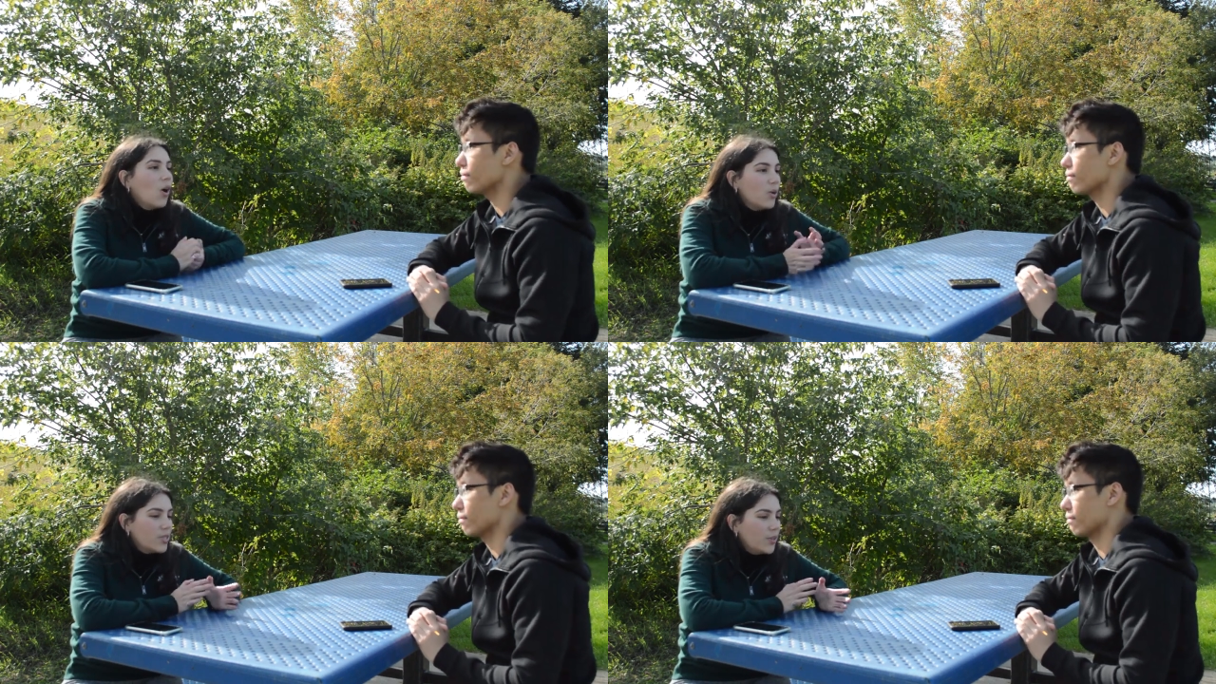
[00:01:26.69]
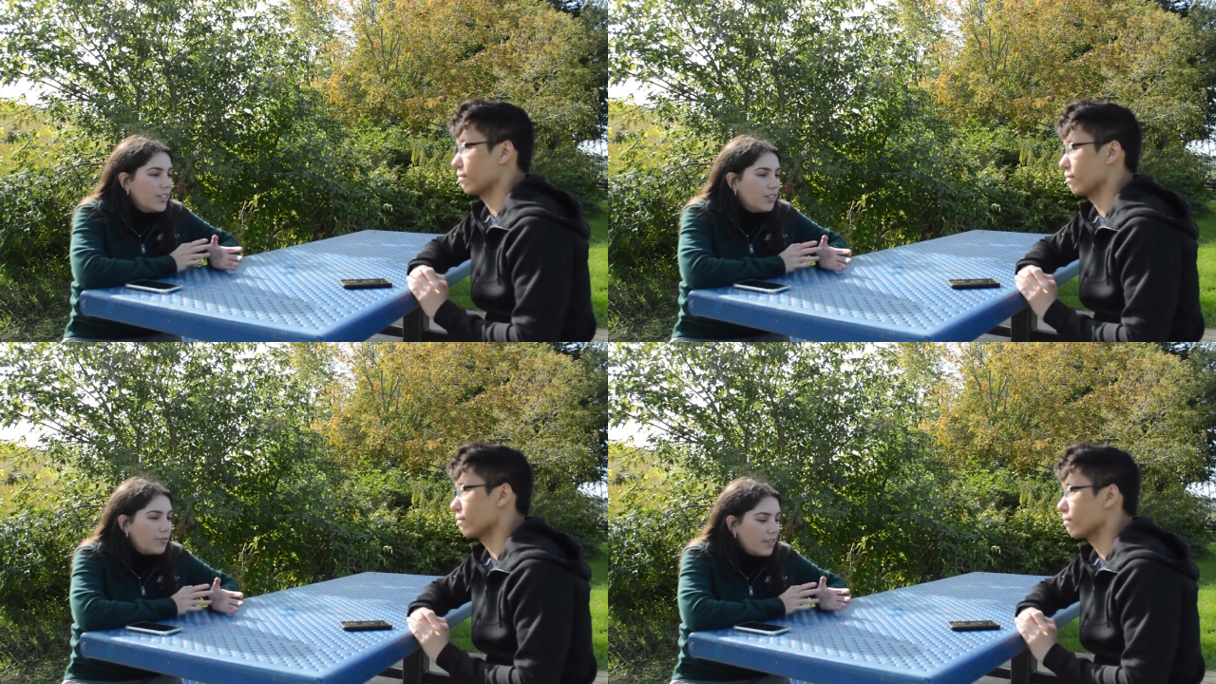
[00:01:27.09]
Speaker 1: also
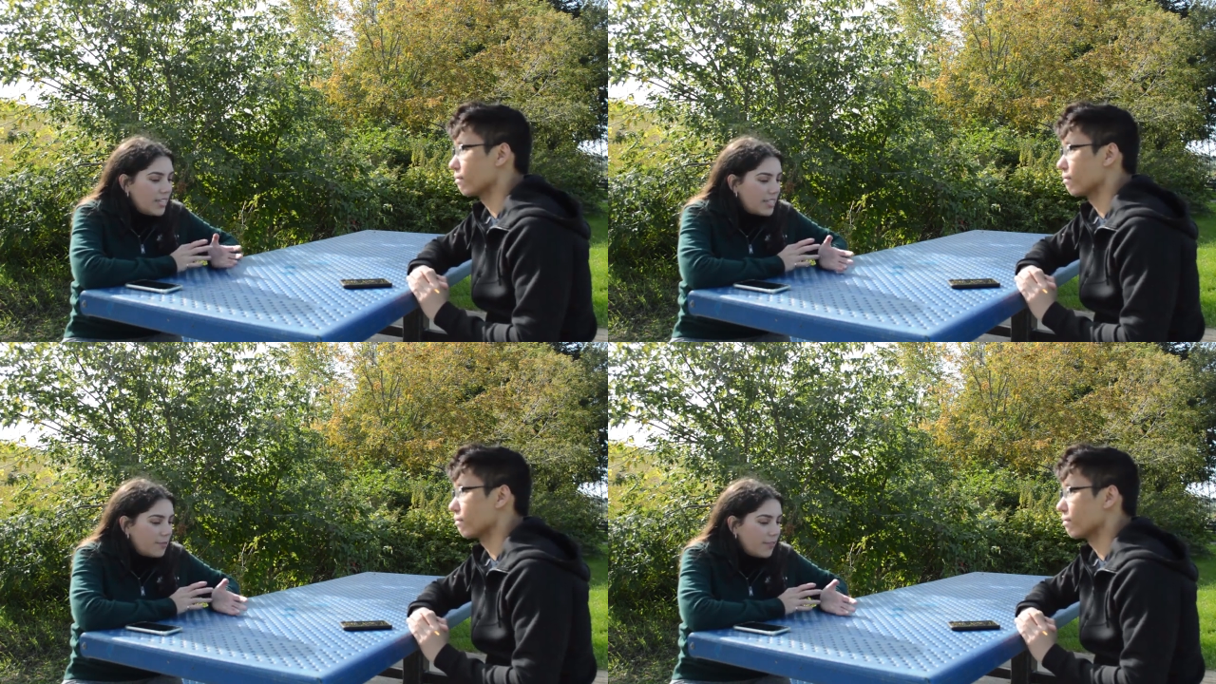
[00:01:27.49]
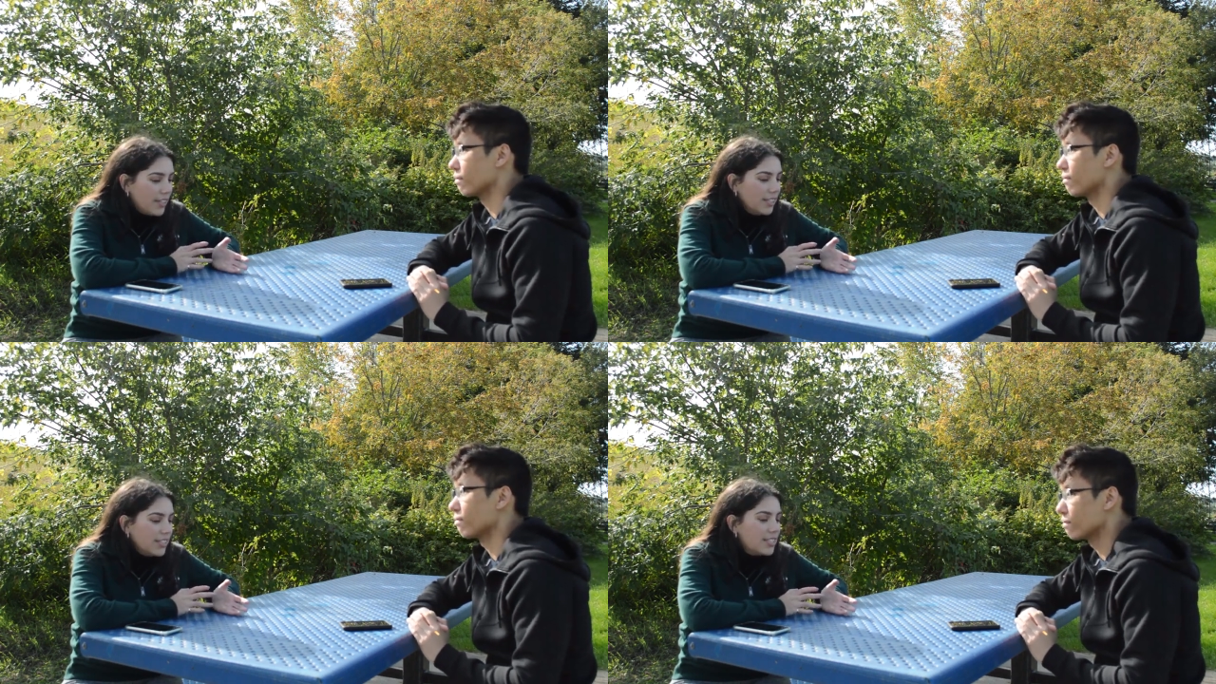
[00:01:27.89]
in this
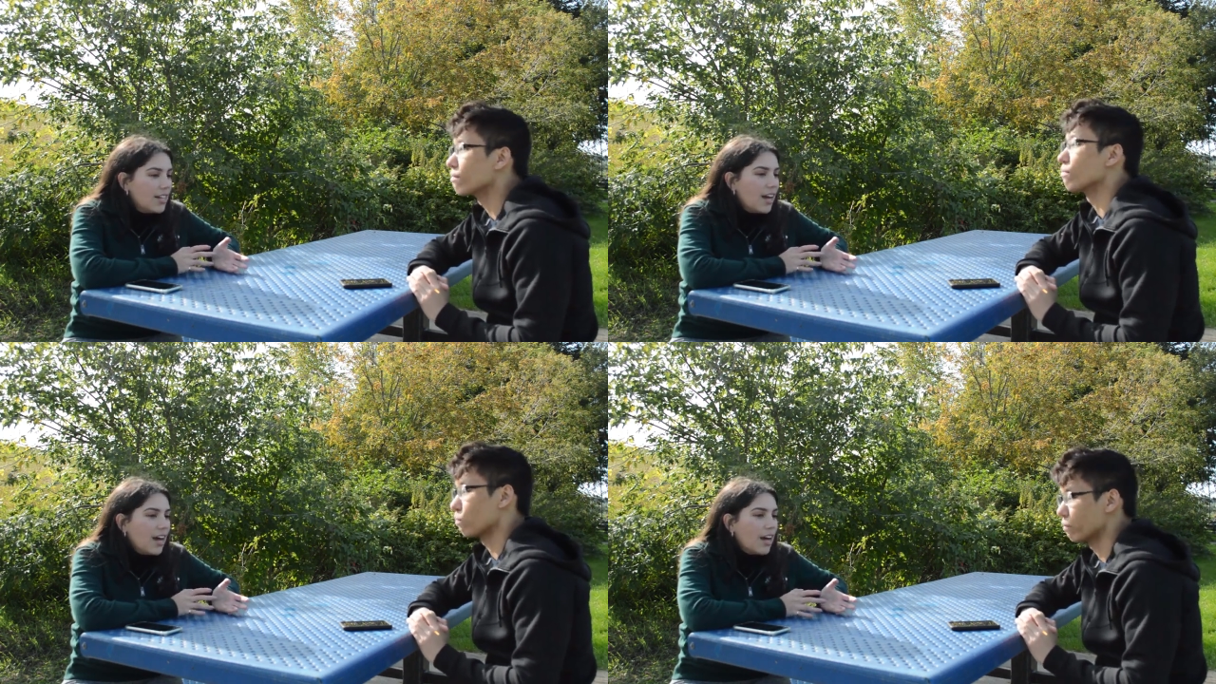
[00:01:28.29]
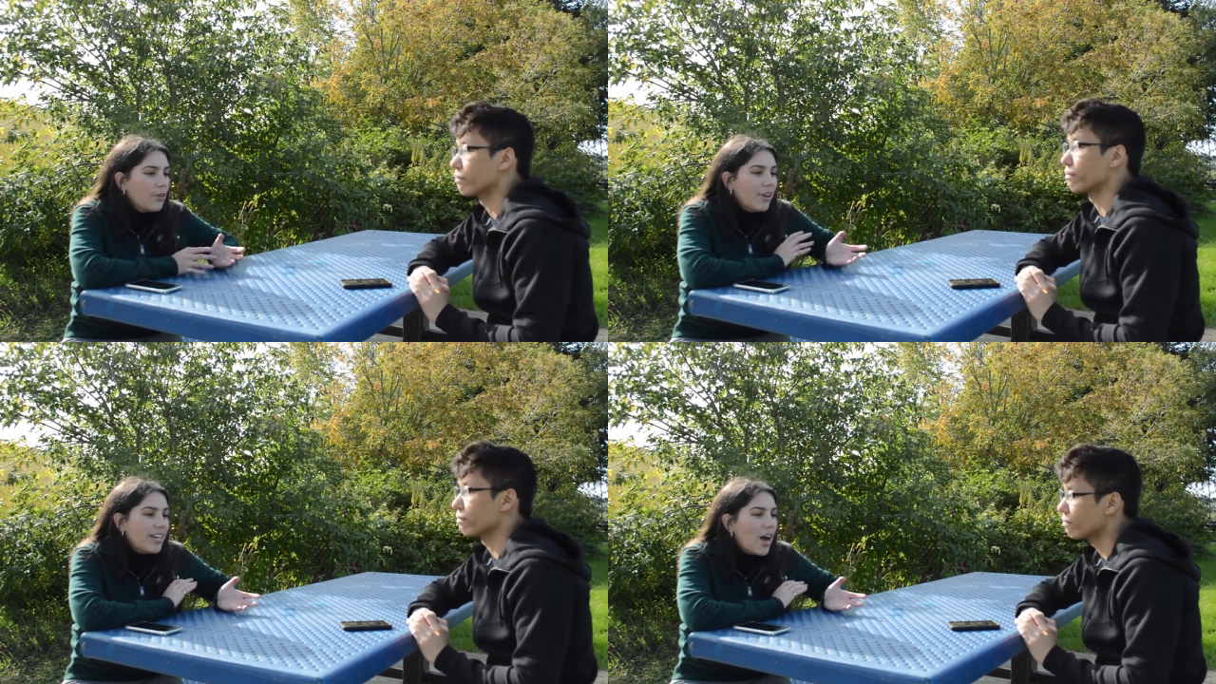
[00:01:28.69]
field.
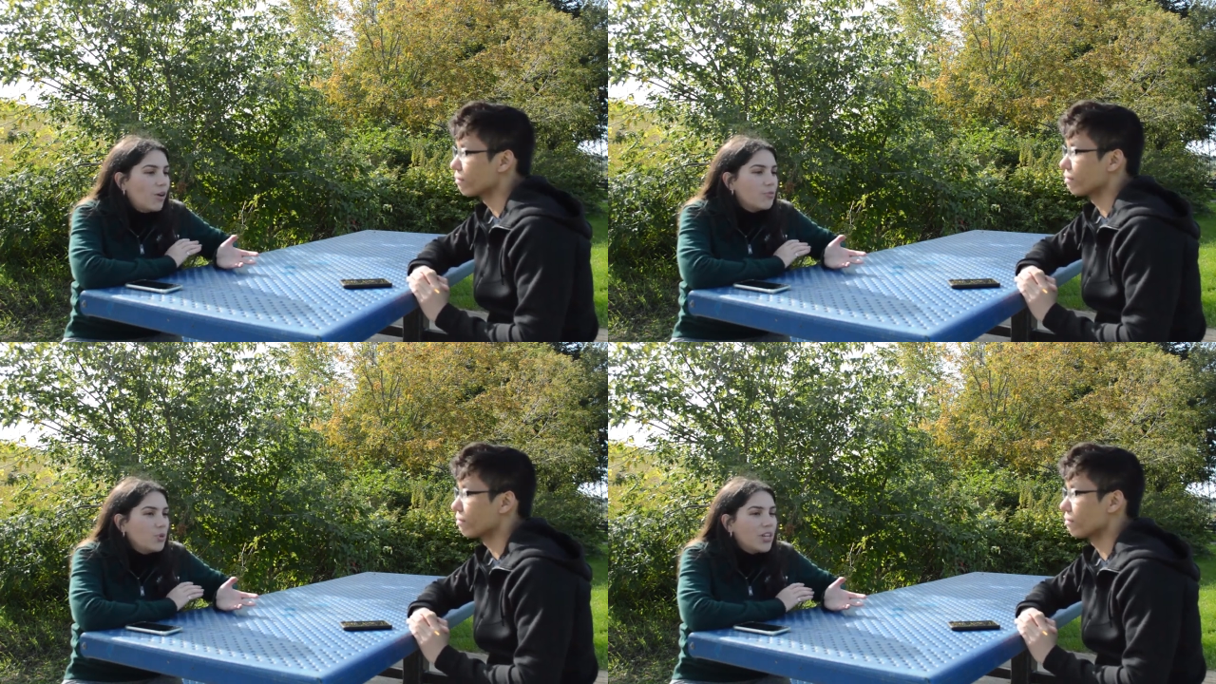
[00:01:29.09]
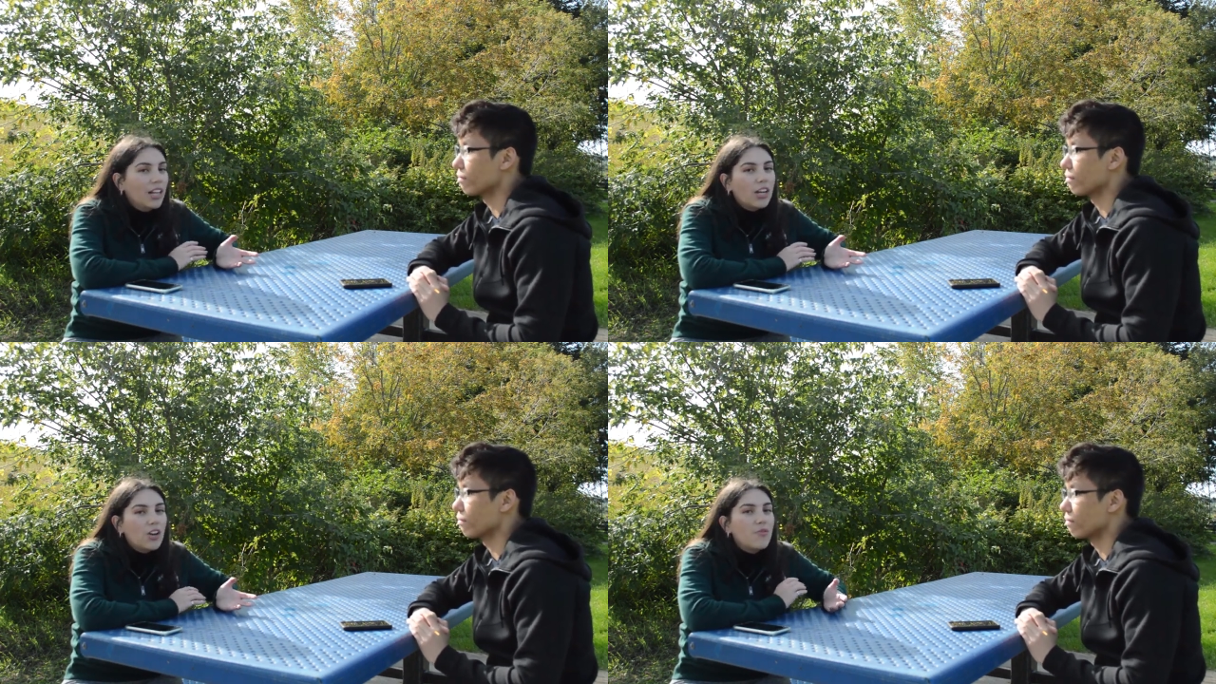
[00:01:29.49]
Right now I'm doing a
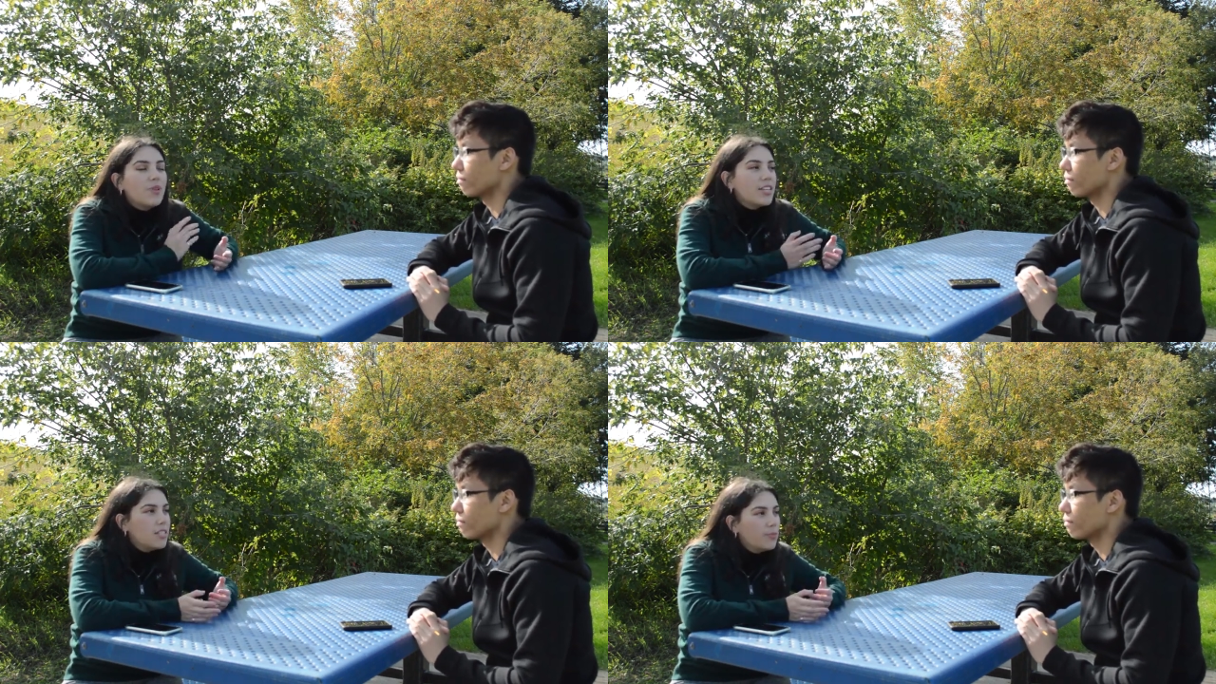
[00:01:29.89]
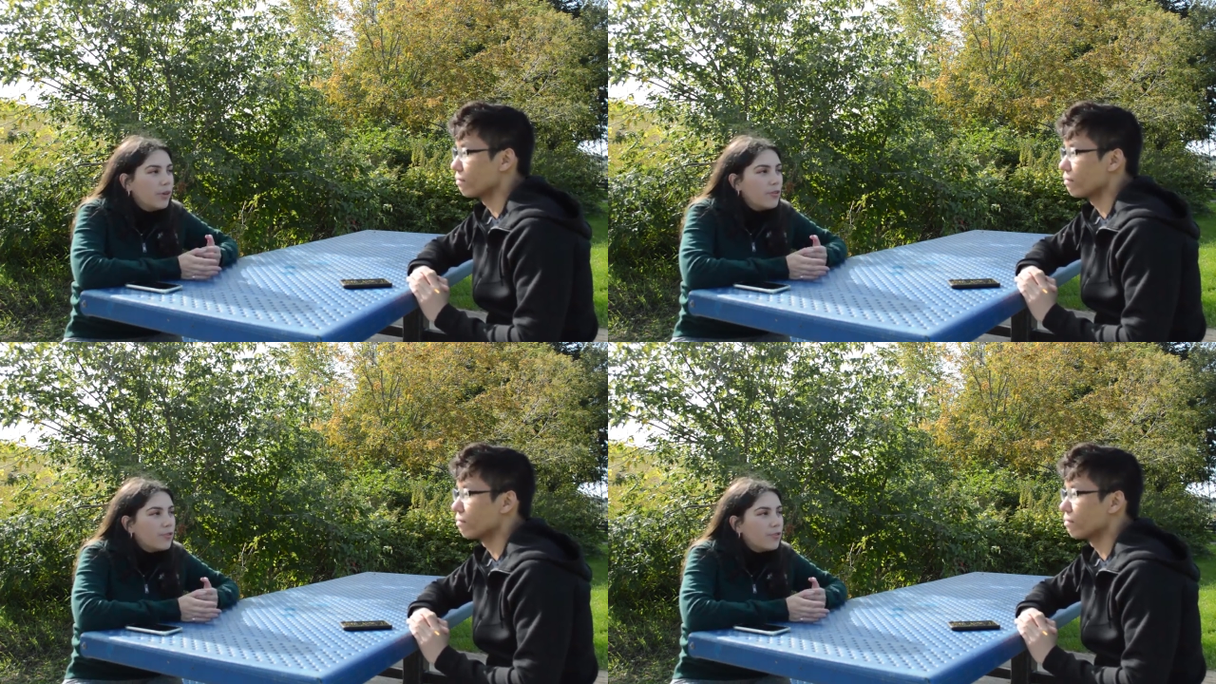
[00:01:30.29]
lot of municipal